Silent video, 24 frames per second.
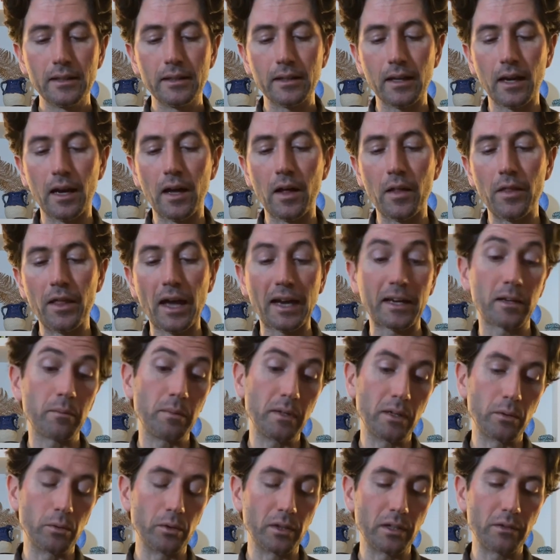That could
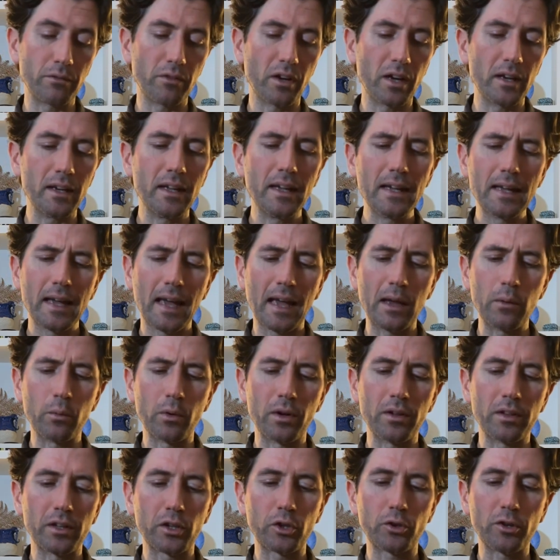be really fun. And
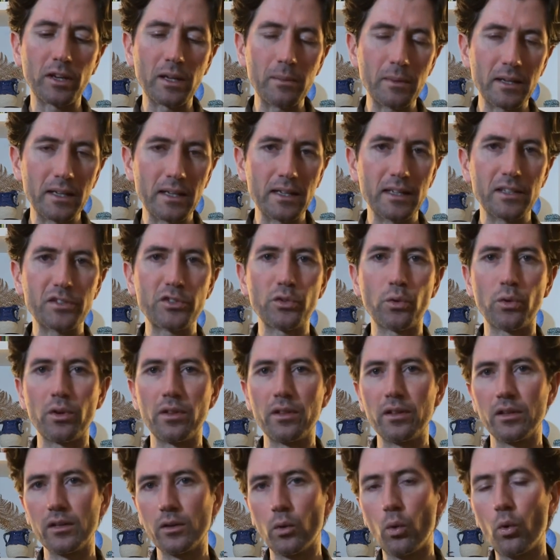where the creaminess or
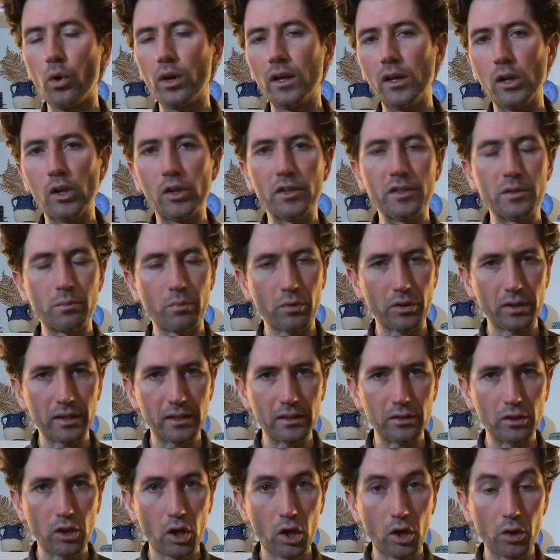the oil is pretty
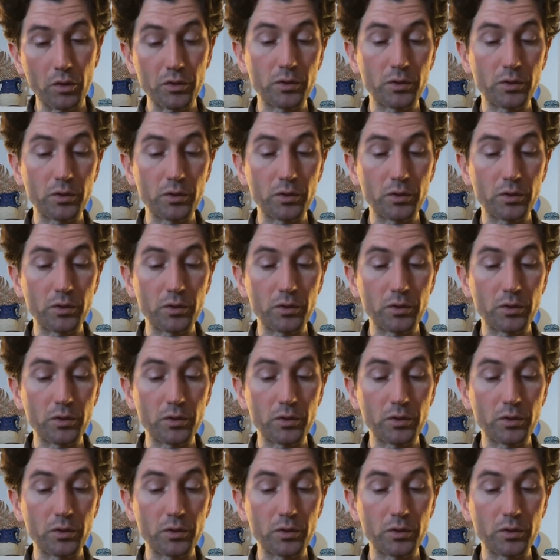low.